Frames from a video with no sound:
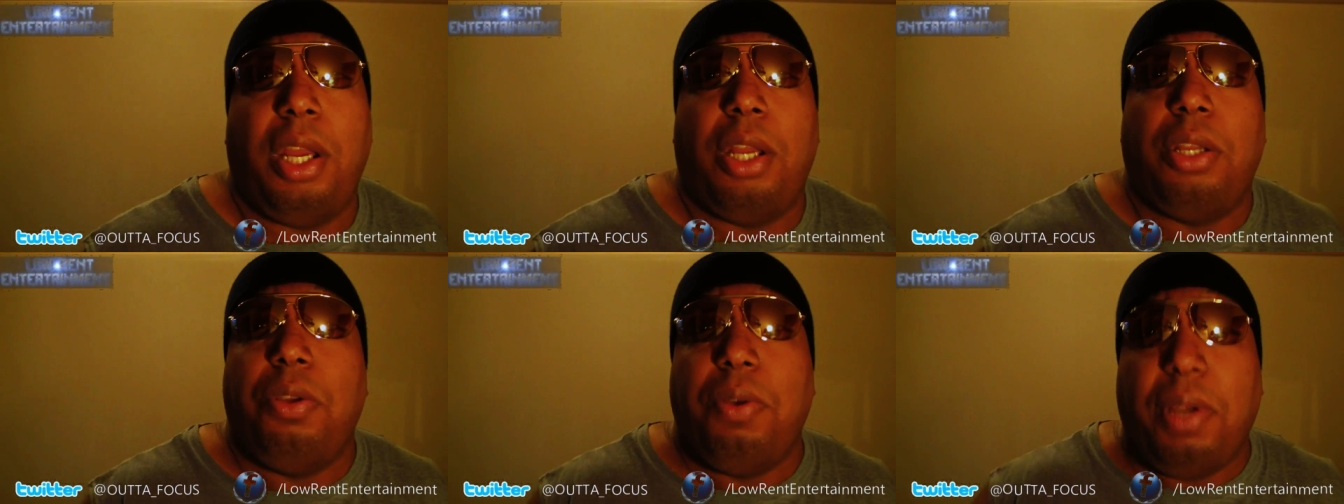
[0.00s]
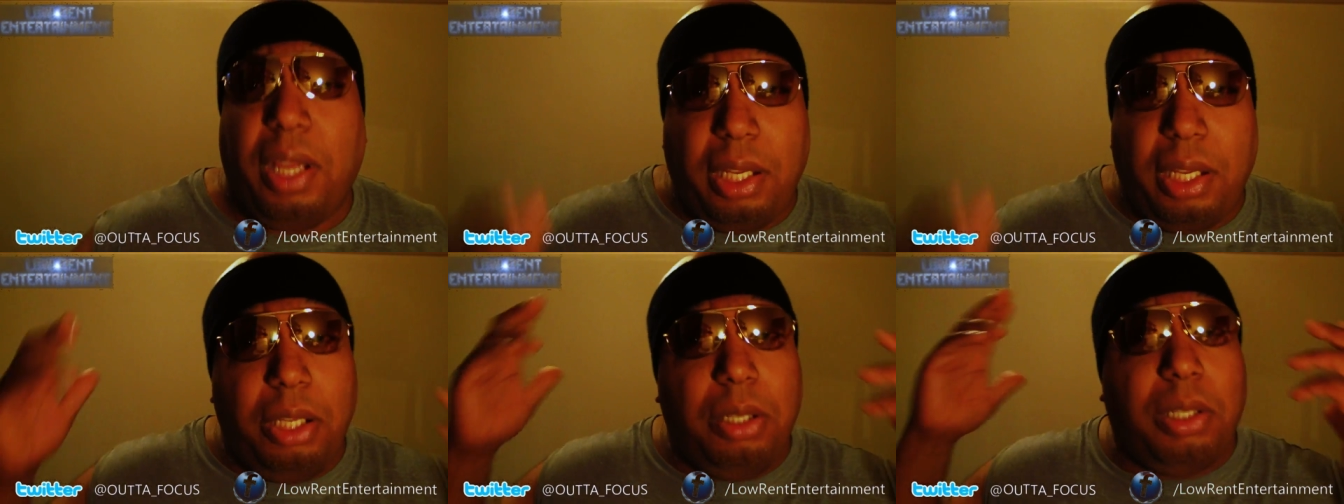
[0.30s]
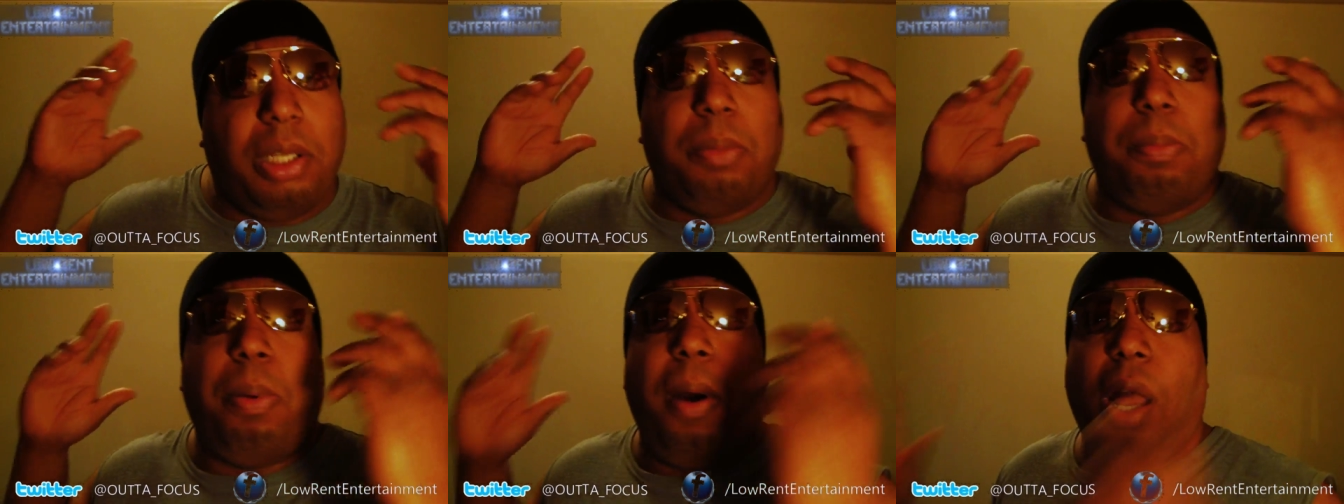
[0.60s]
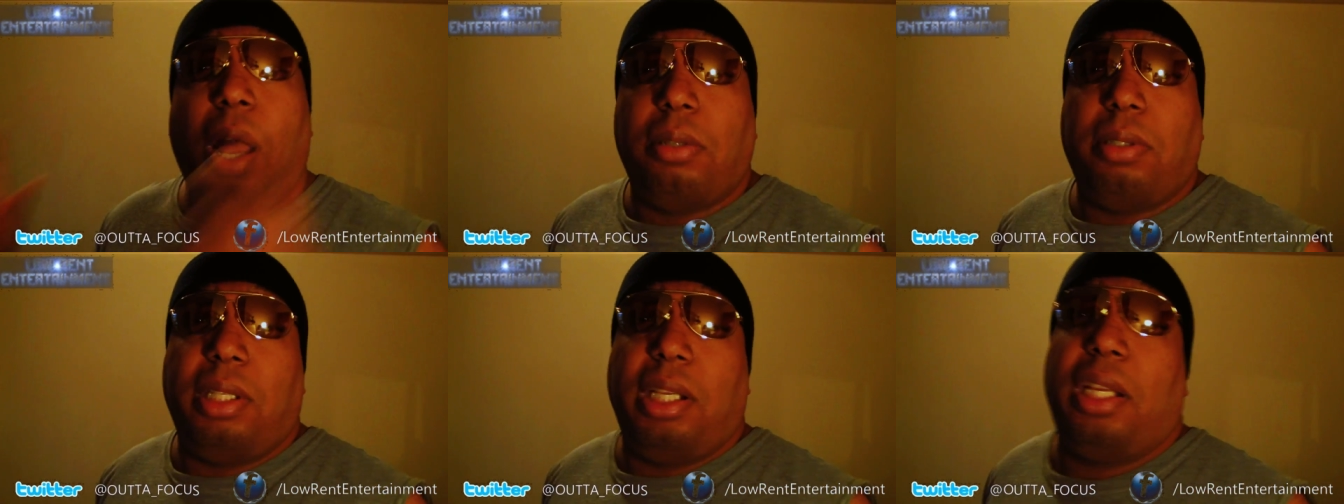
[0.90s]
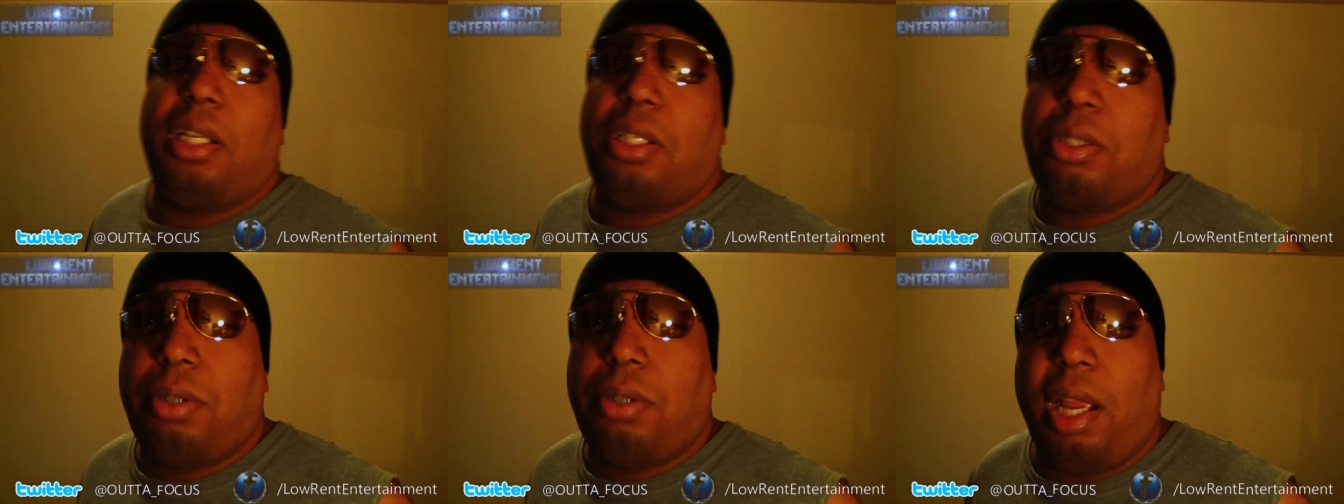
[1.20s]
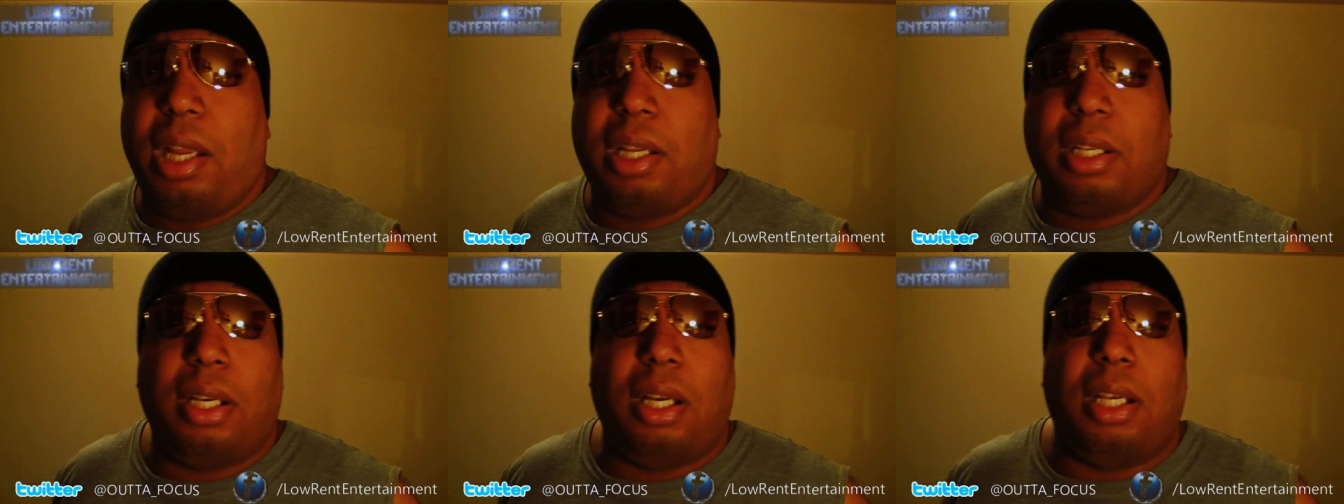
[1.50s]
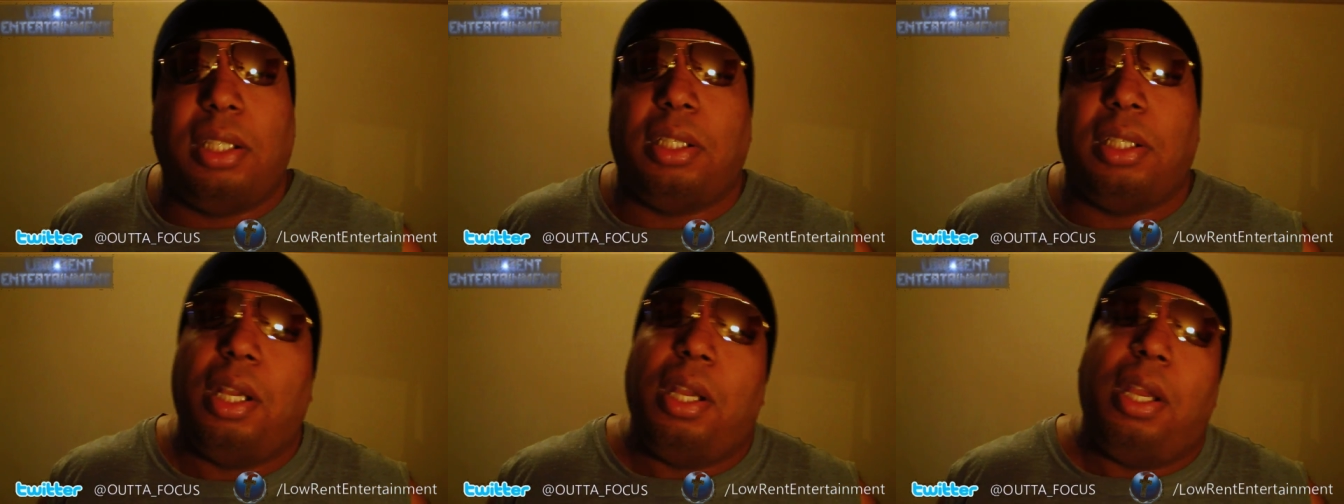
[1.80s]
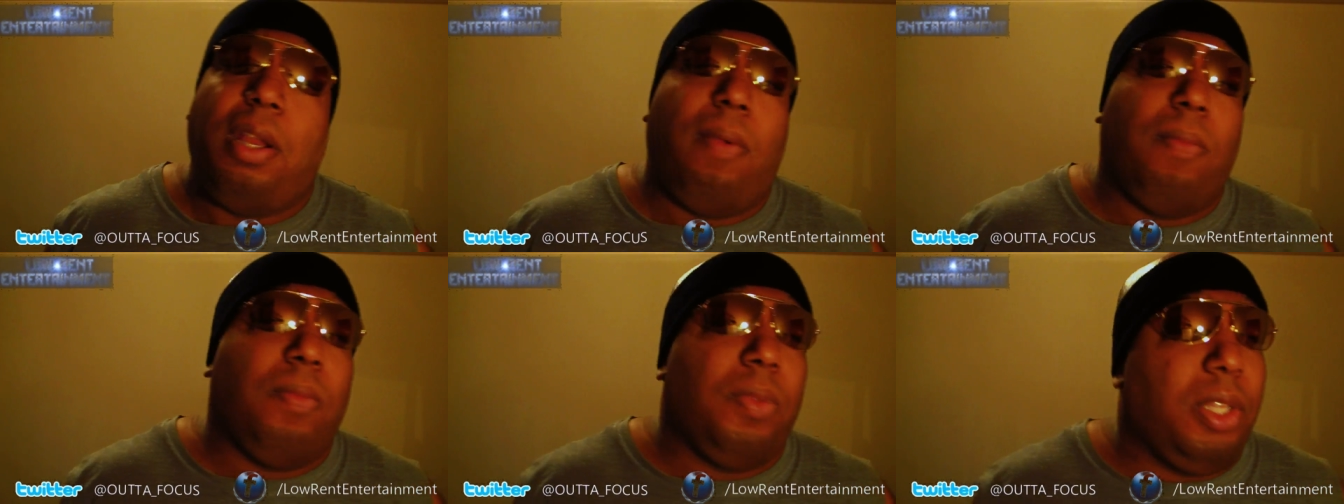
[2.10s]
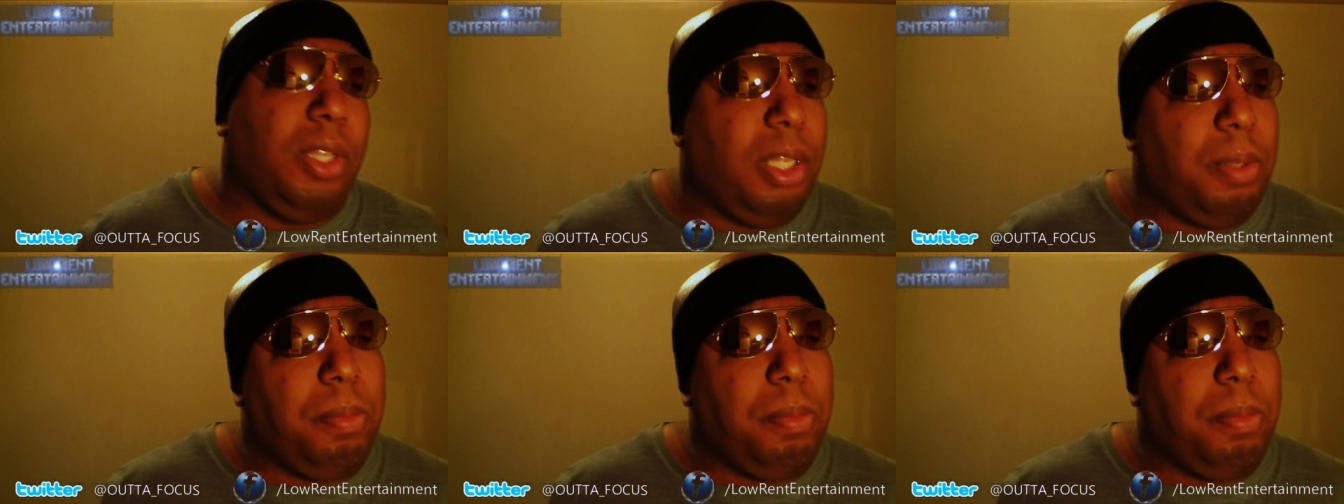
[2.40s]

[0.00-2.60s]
you can possibly get a strike because it